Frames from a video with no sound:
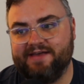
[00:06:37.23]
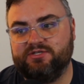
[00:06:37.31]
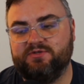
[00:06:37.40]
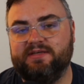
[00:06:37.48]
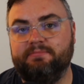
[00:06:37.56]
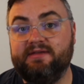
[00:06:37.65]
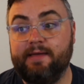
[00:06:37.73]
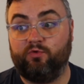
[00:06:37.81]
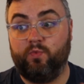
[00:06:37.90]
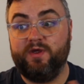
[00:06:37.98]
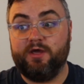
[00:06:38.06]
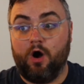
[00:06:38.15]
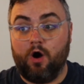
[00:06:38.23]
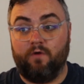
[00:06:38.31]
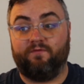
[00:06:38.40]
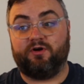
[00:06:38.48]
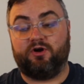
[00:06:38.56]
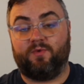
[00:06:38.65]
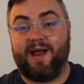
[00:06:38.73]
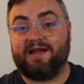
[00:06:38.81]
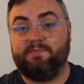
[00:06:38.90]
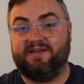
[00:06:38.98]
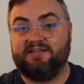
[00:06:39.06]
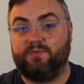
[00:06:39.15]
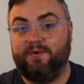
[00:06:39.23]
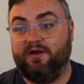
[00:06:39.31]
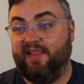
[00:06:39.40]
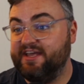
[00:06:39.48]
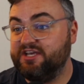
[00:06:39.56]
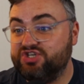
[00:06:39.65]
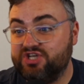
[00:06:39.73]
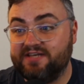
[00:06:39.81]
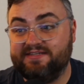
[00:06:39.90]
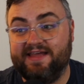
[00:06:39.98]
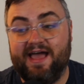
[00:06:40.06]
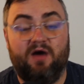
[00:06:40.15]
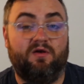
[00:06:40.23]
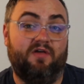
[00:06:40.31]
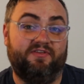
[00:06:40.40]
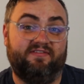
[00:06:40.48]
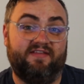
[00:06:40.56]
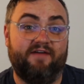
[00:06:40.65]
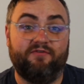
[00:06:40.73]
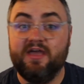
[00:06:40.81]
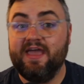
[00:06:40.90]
So sometimes we overcorrect because we want to shut down all this stuff.